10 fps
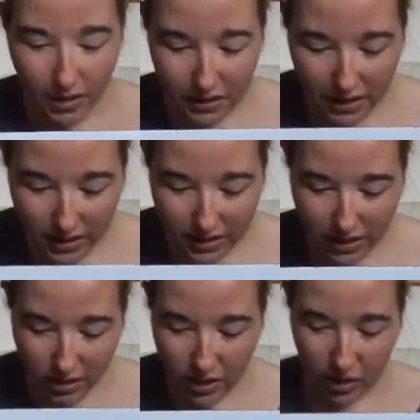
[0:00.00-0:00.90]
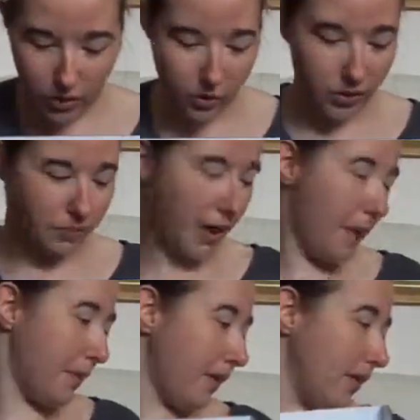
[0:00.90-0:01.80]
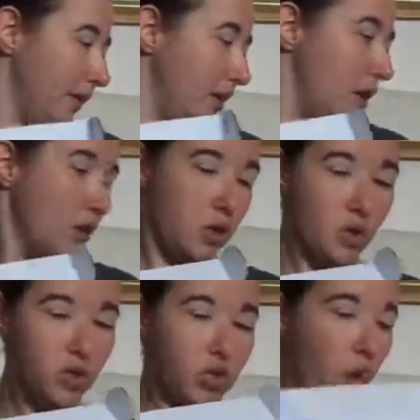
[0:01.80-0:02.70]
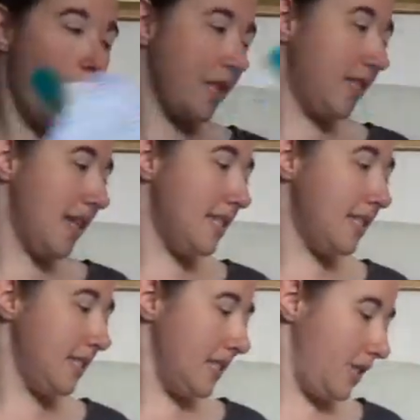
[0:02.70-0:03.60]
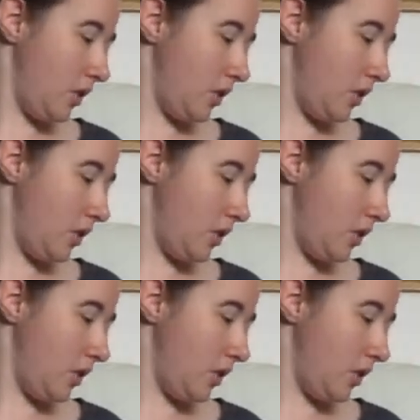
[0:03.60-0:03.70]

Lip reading: Oh, that's such a good paper. Good choices.